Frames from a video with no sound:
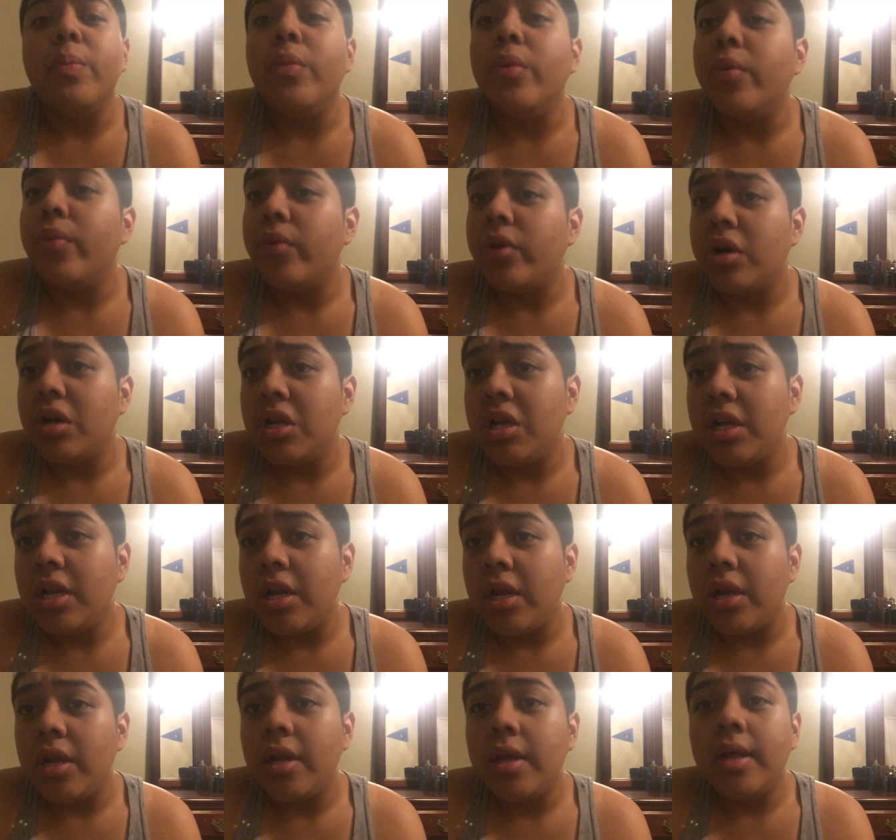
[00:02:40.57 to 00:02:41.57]
move on,
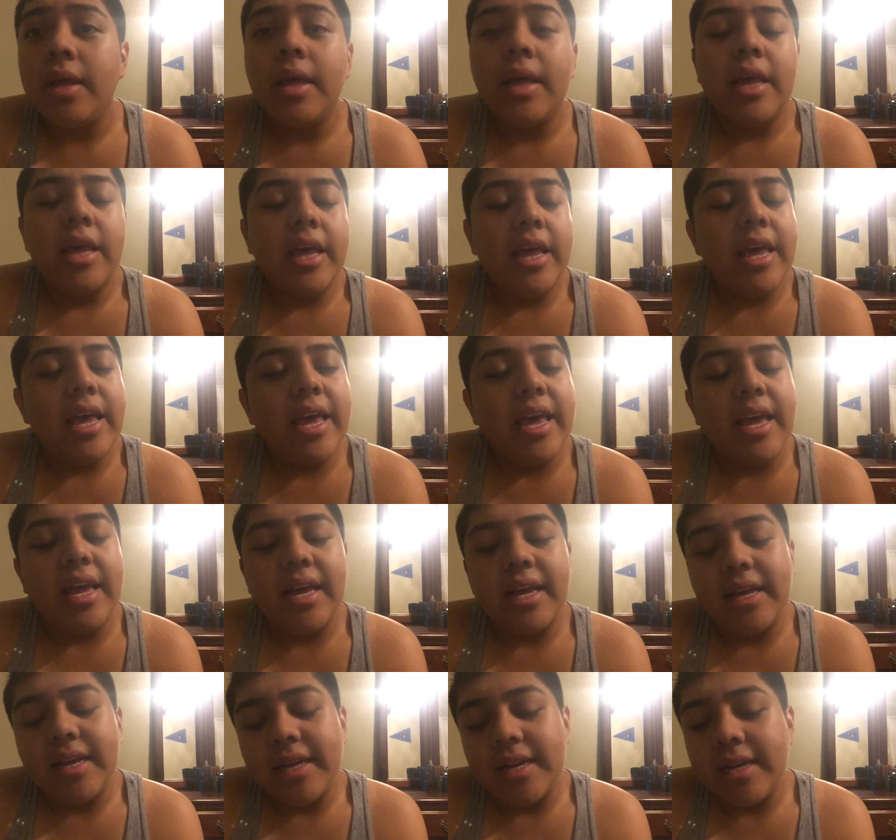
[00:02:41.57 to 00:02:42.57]

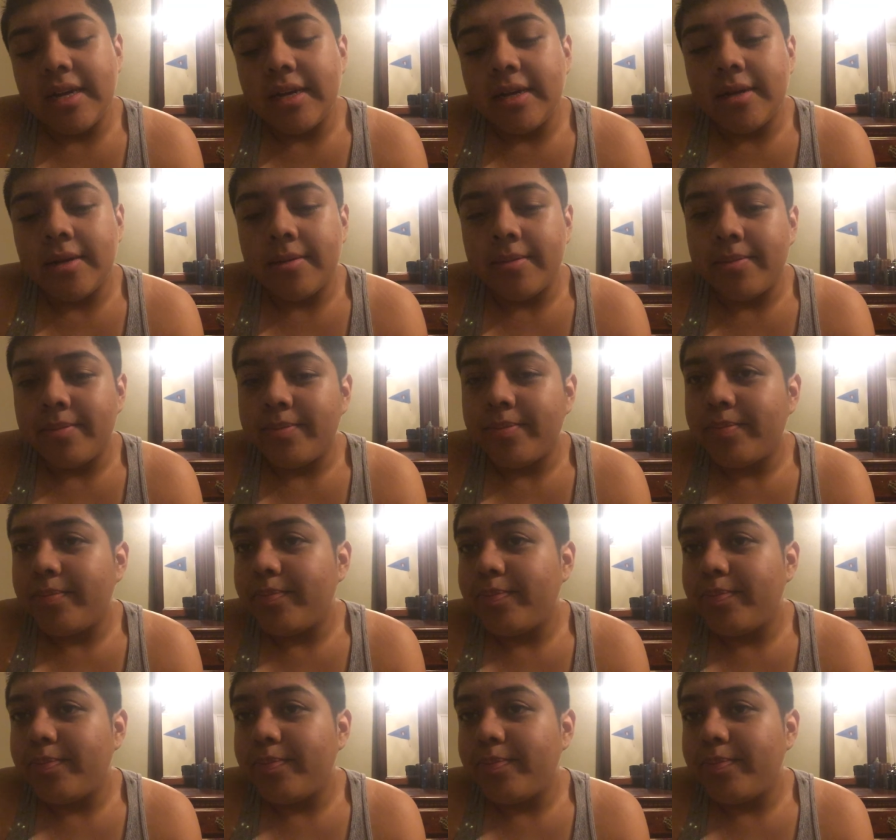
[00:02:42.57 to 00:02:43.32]
and